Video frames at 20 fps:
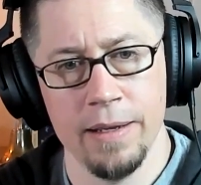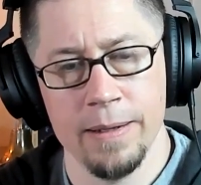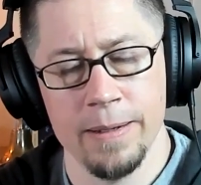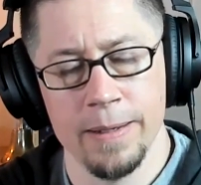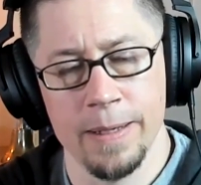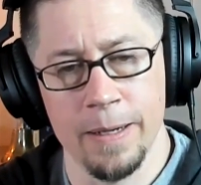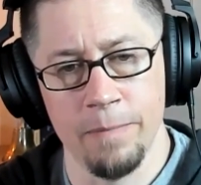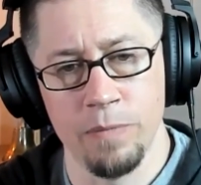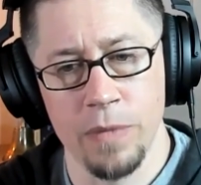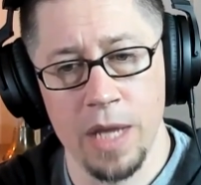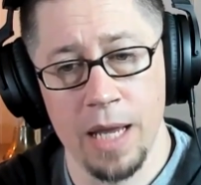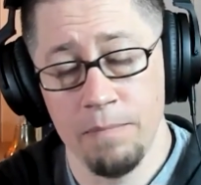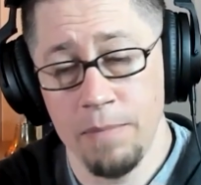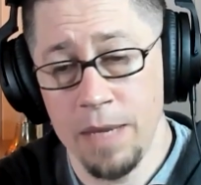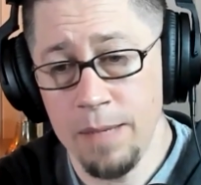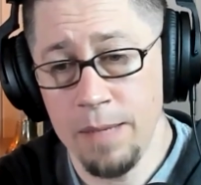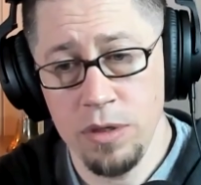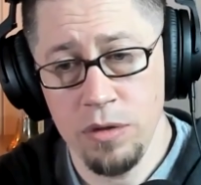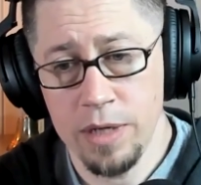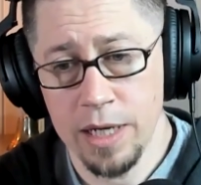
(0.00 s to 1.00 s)
And
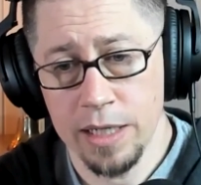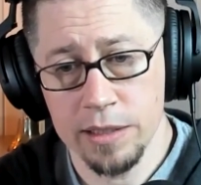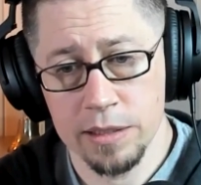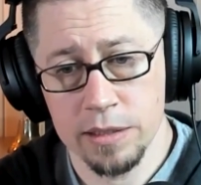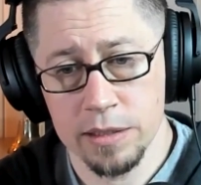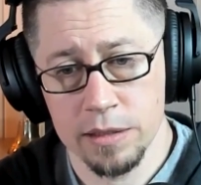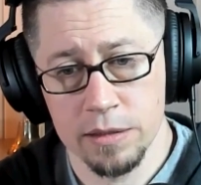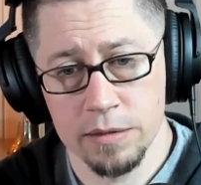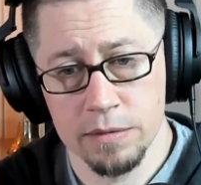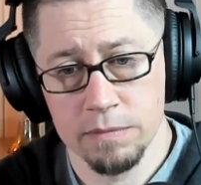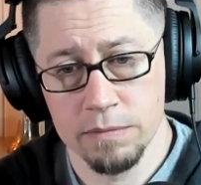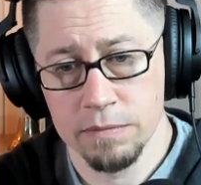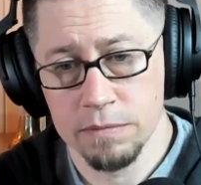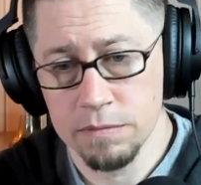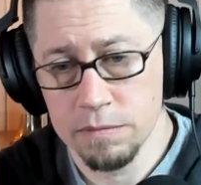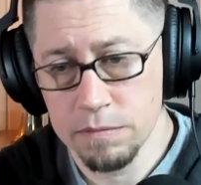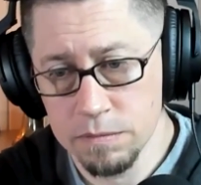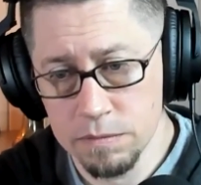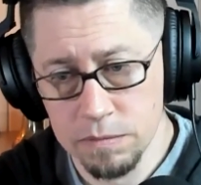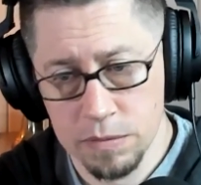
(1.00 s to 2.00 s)
maybe you guys
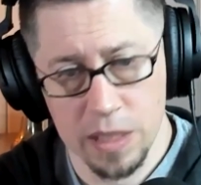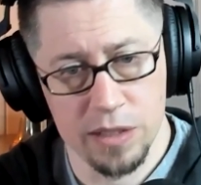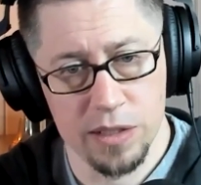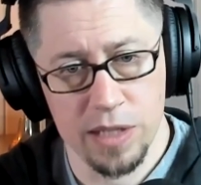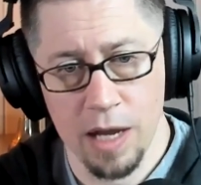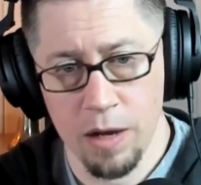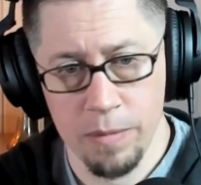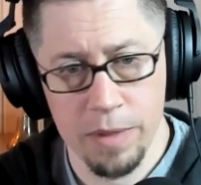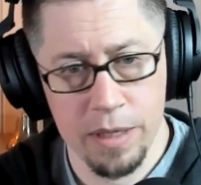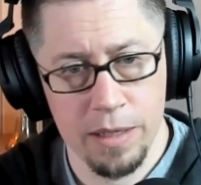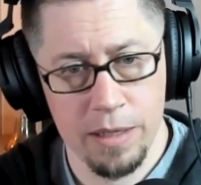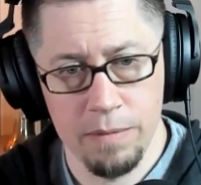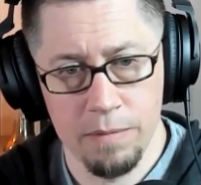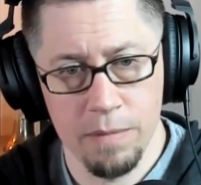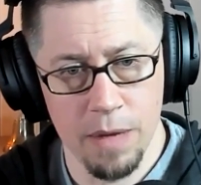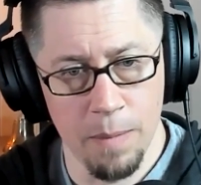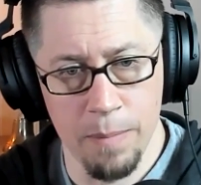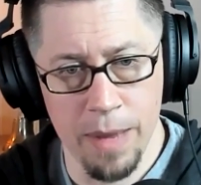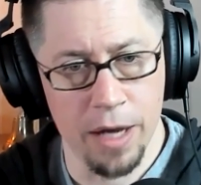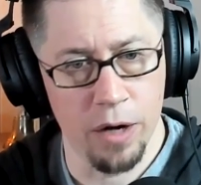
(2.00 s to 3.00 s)
can tell me
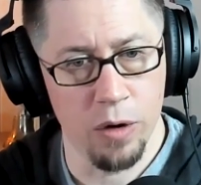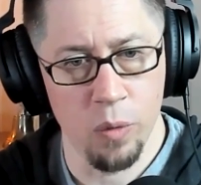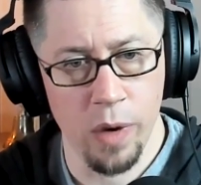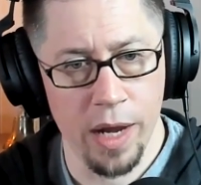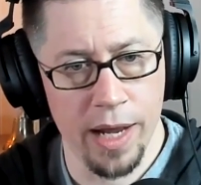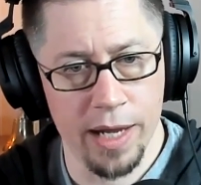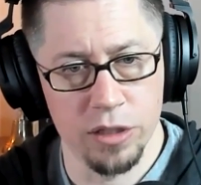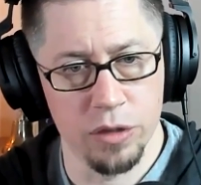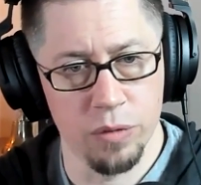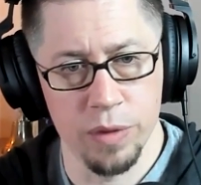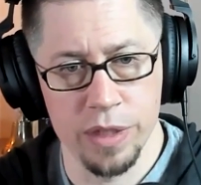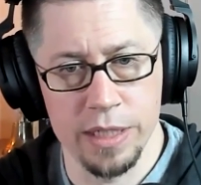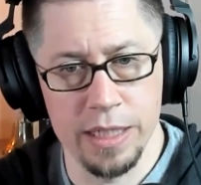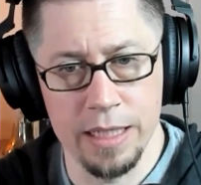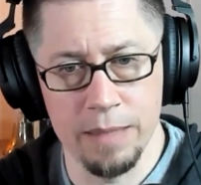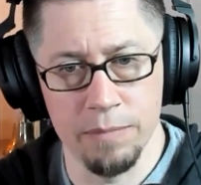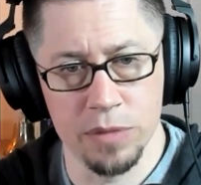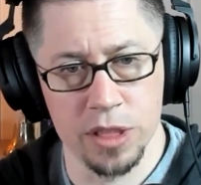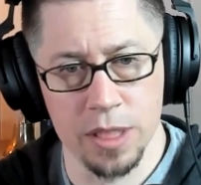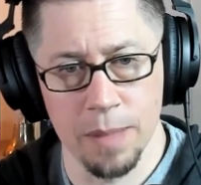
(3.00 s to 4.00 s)
a better way to
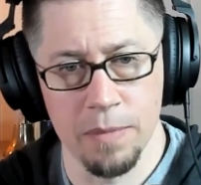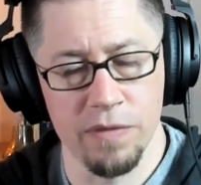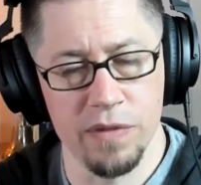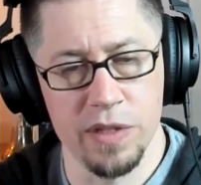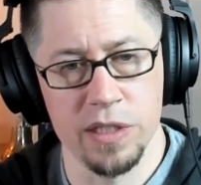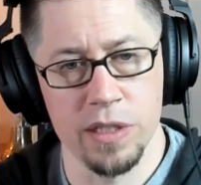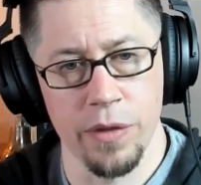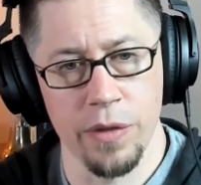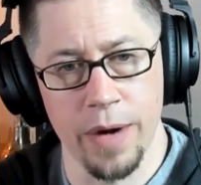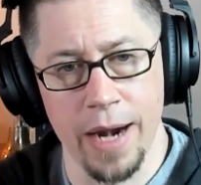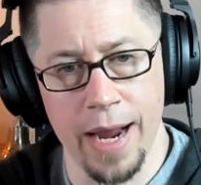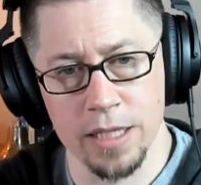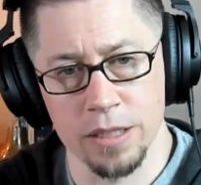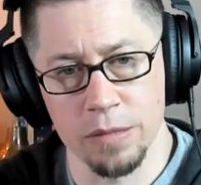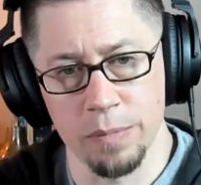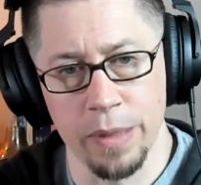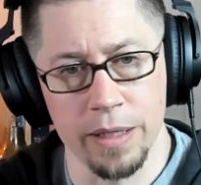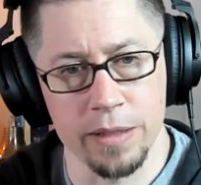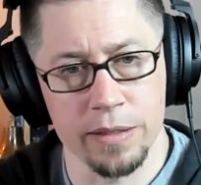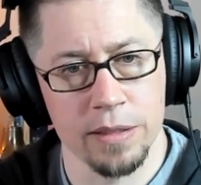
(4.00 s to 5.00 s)
redeem some of these other
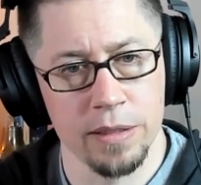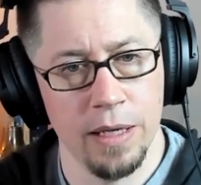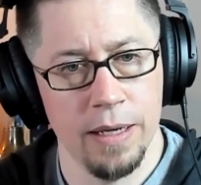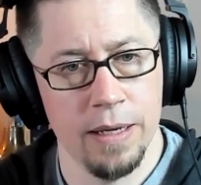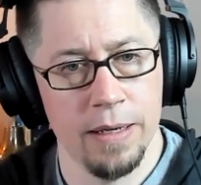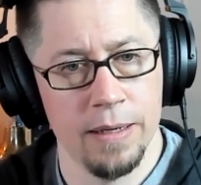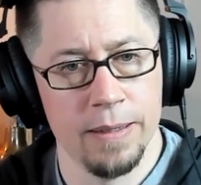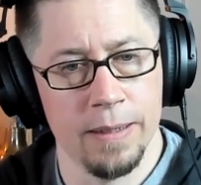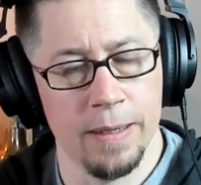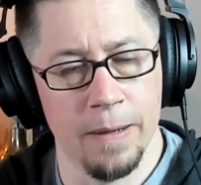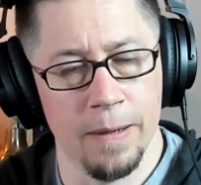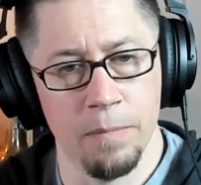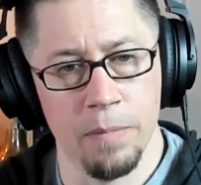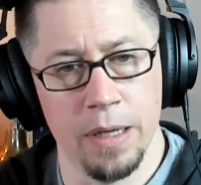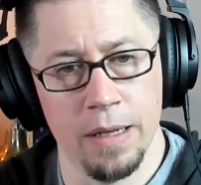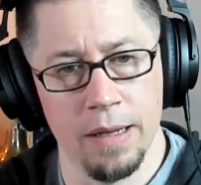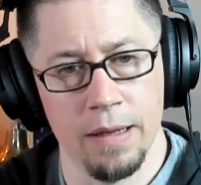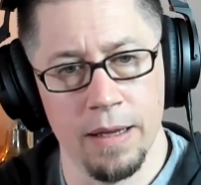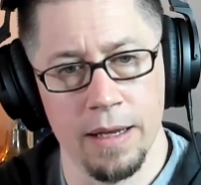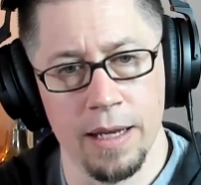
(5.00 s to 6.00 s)
aspects.
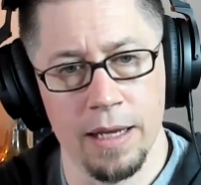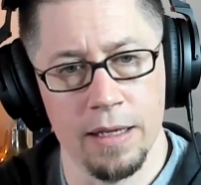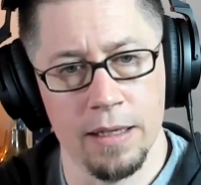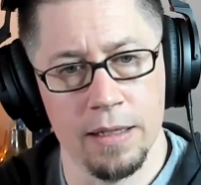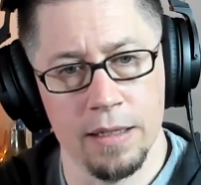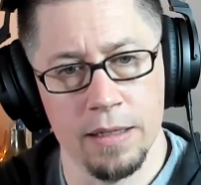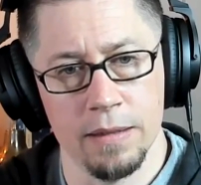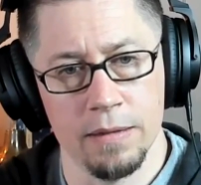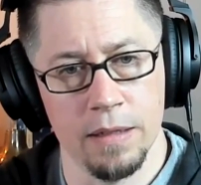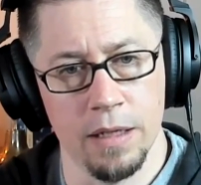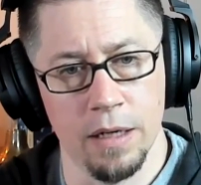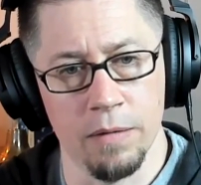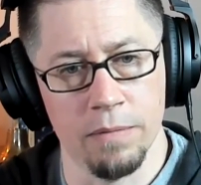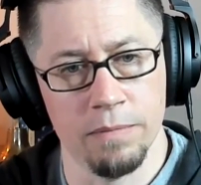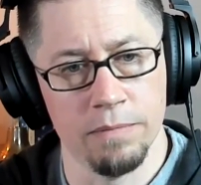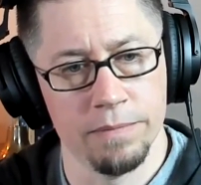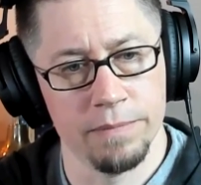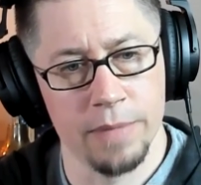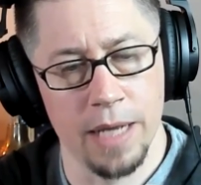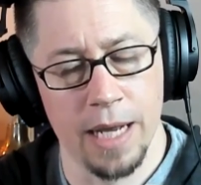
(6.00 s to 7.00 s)
But like,
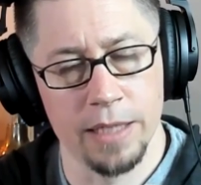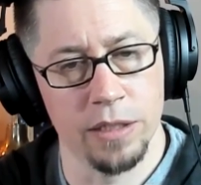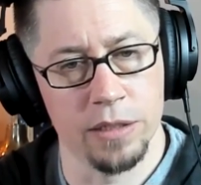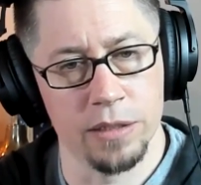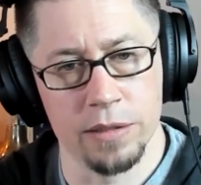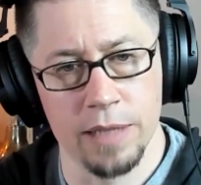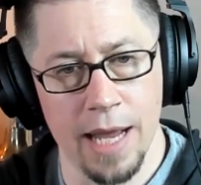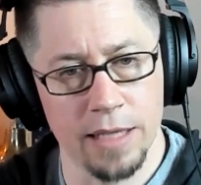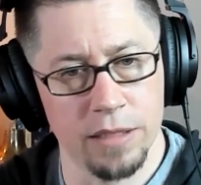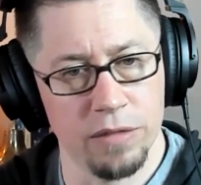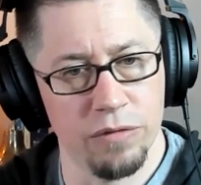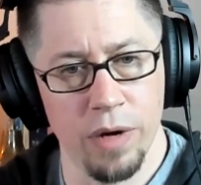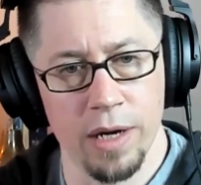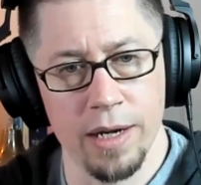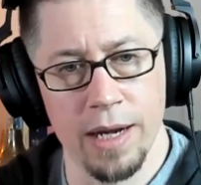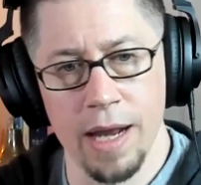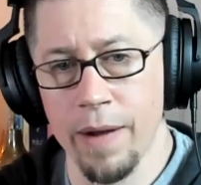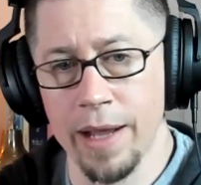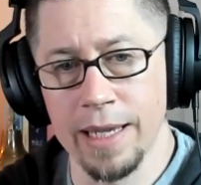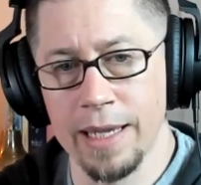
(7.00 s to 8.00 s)
I just, as of right
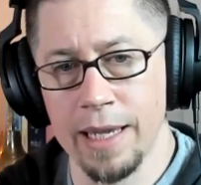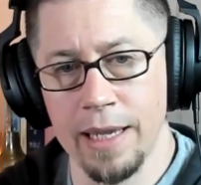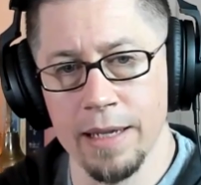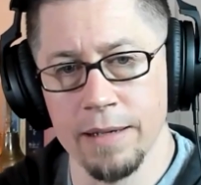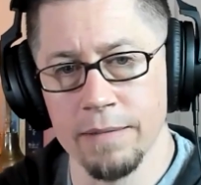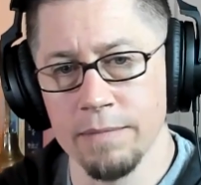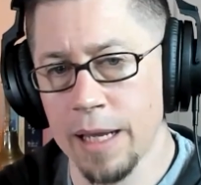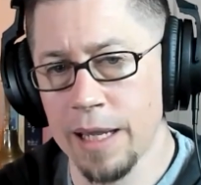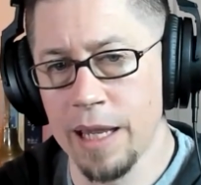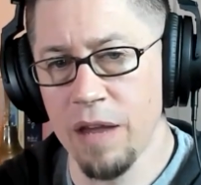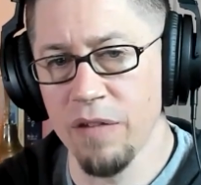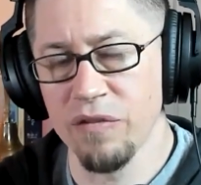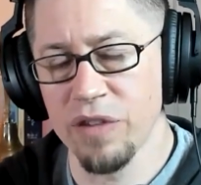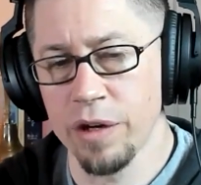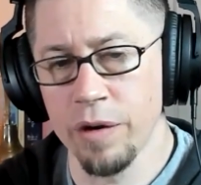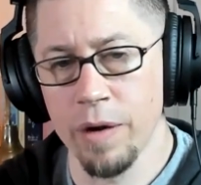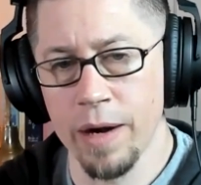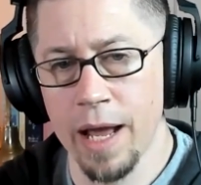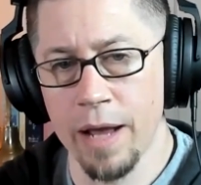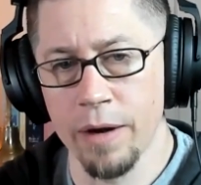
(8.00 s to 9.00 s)
now, I can't
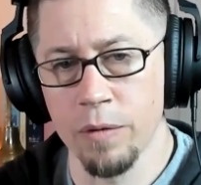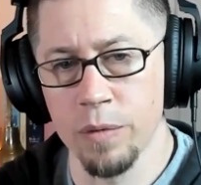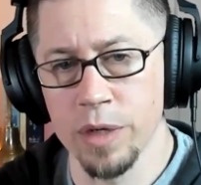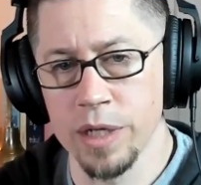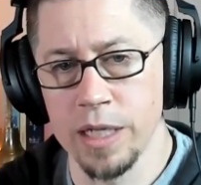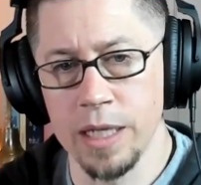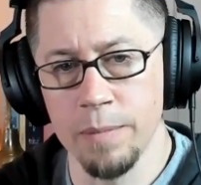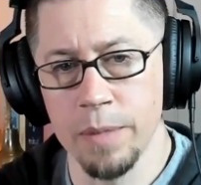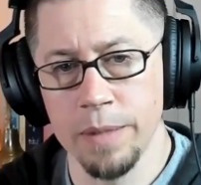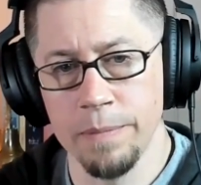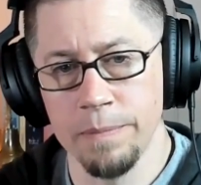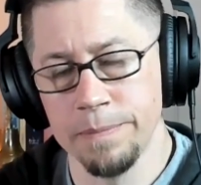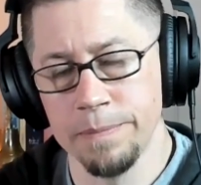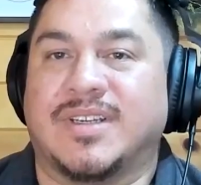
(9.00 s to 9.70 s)
figure out how to redeem it.